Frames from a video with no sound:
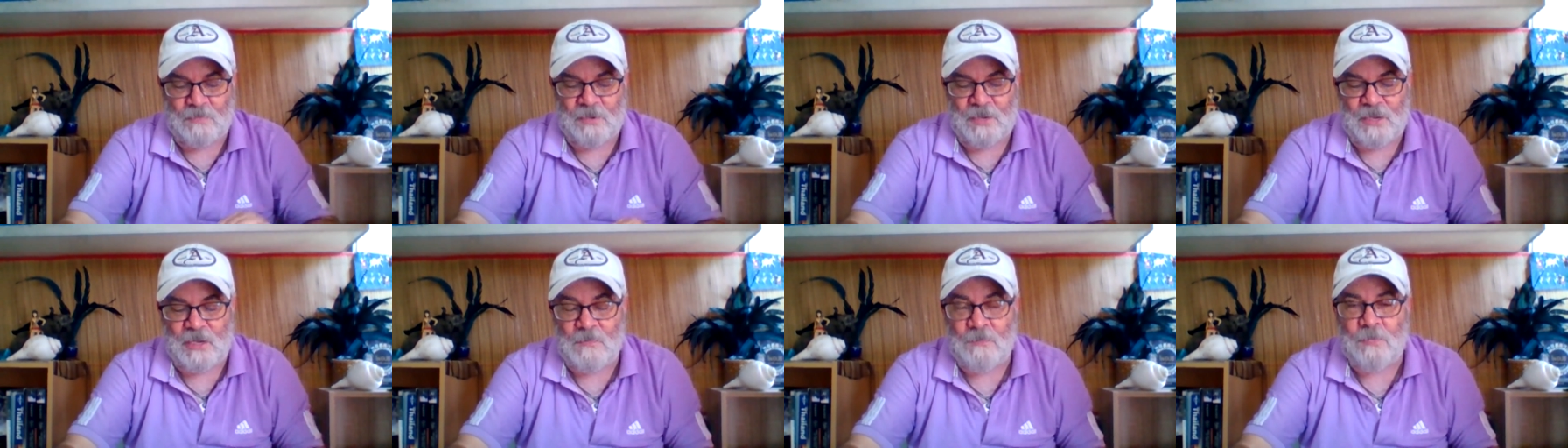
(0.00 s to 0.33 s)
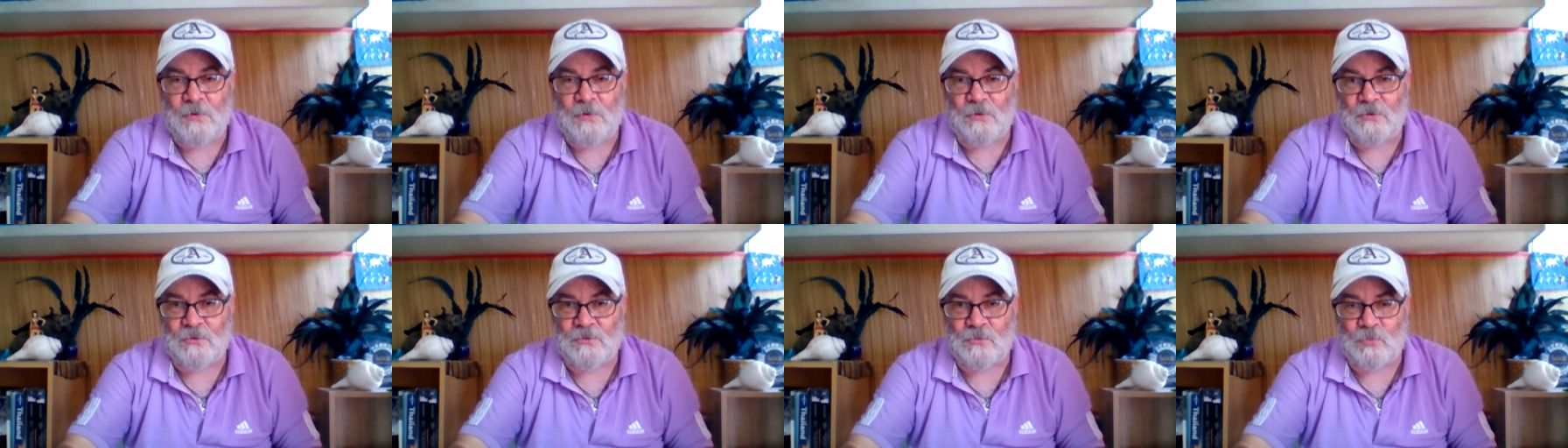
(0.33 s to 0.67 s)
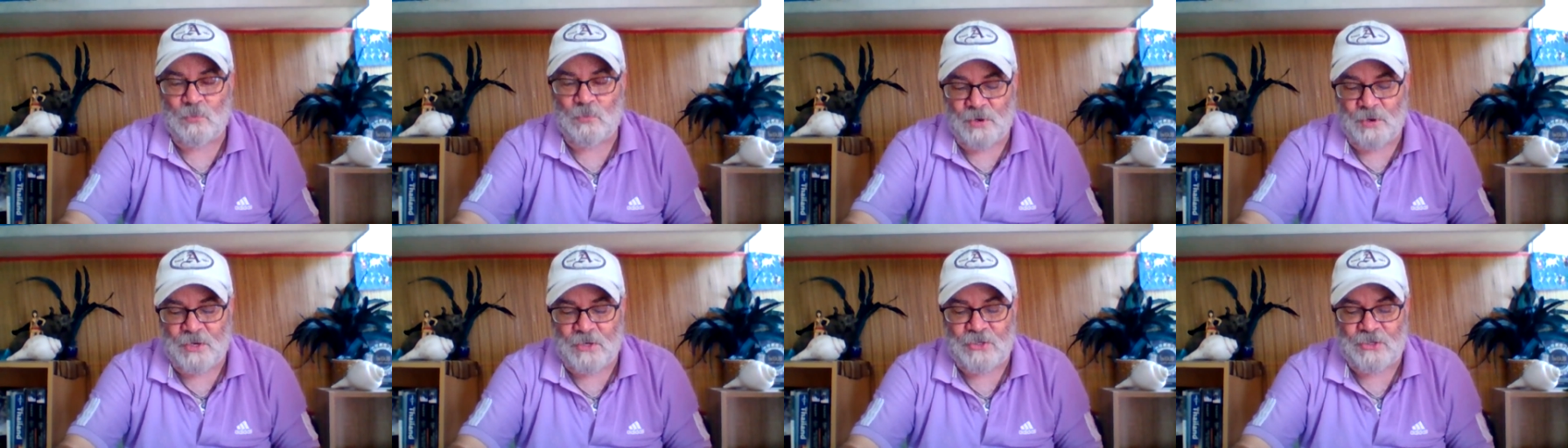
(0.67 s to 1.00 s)
the
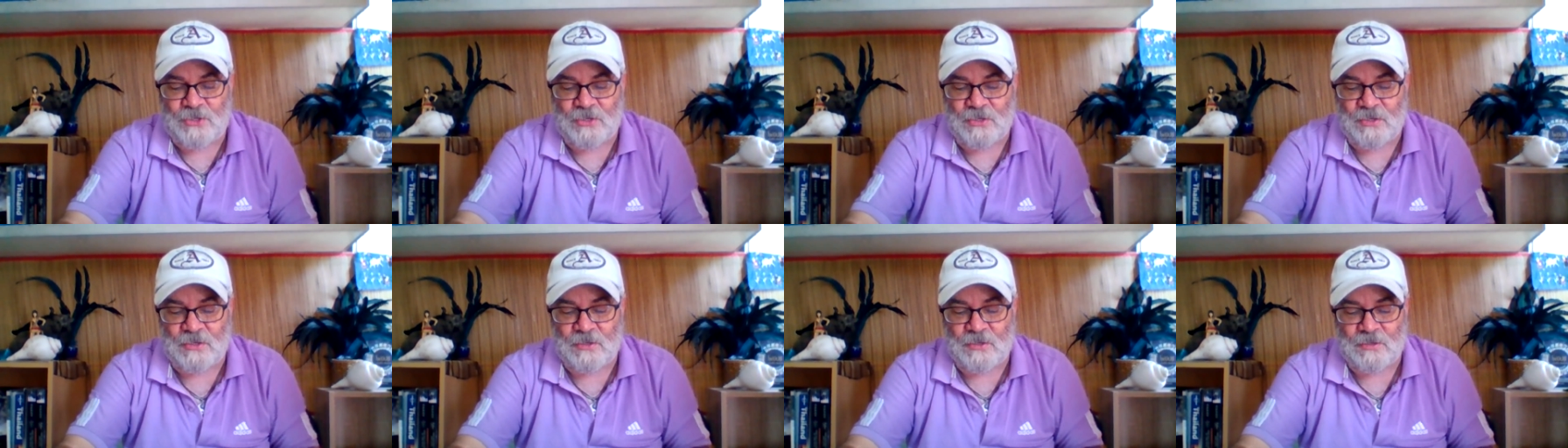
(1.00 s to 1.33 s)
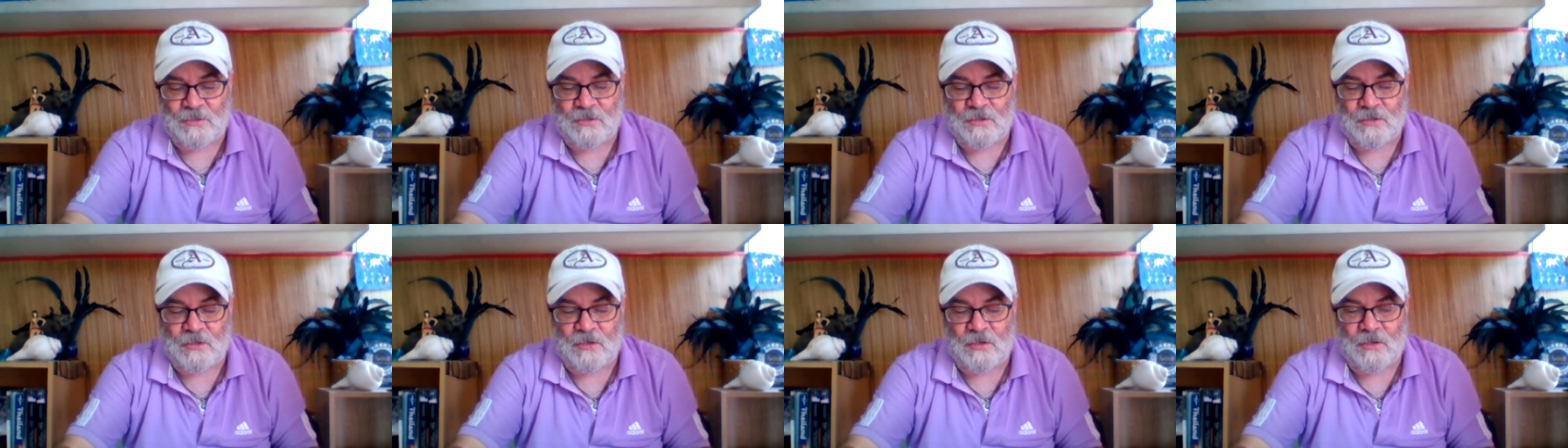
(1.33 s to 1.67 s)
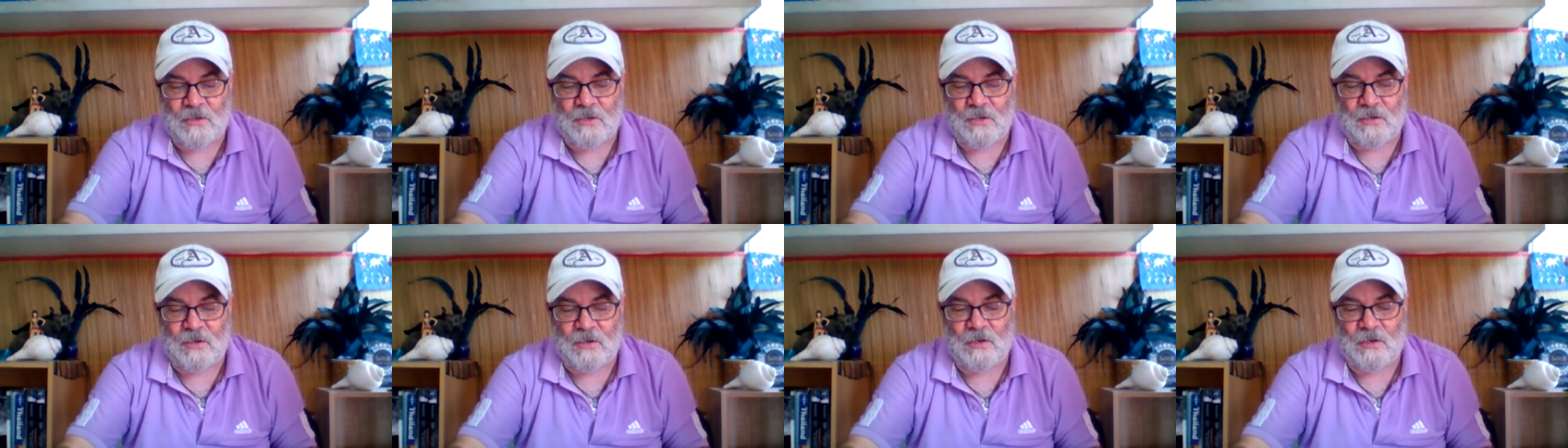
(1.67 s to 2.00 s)
people's wishes
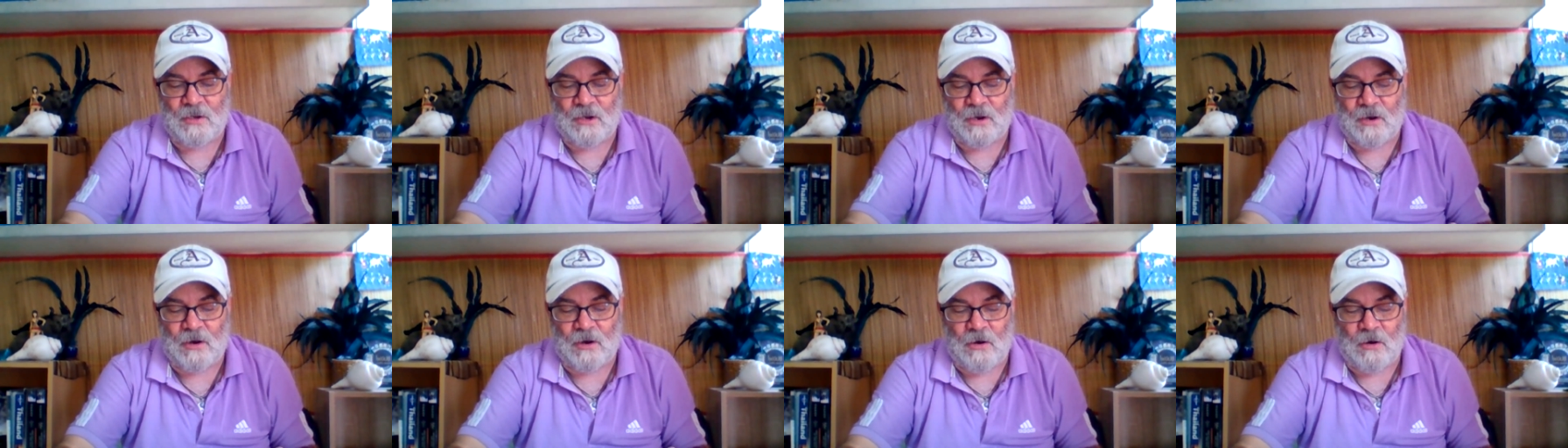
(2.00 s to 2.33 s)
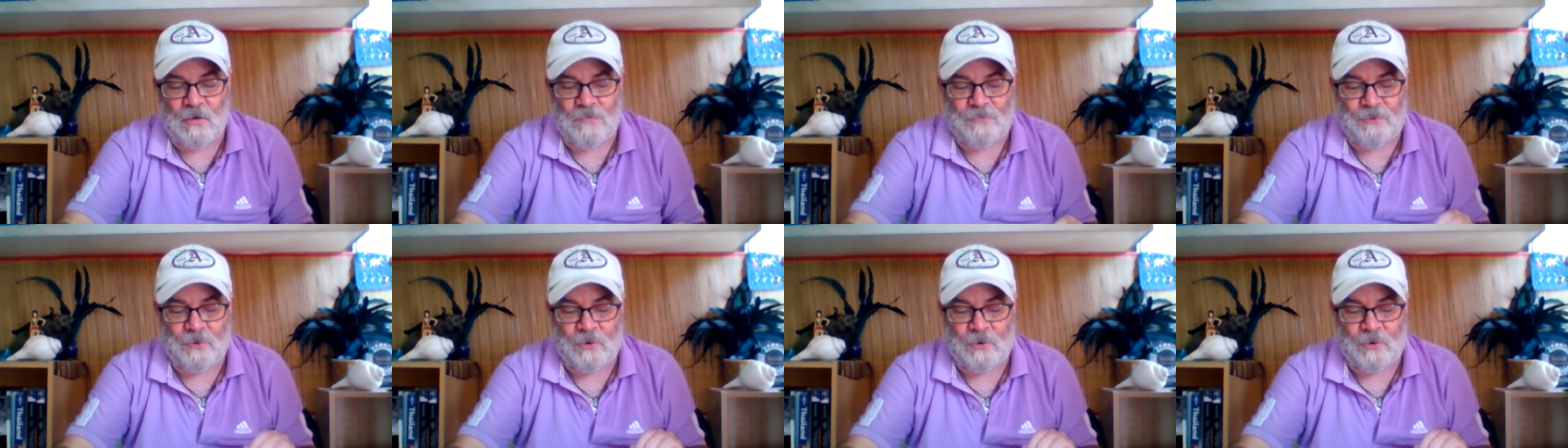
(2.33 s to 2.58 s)
are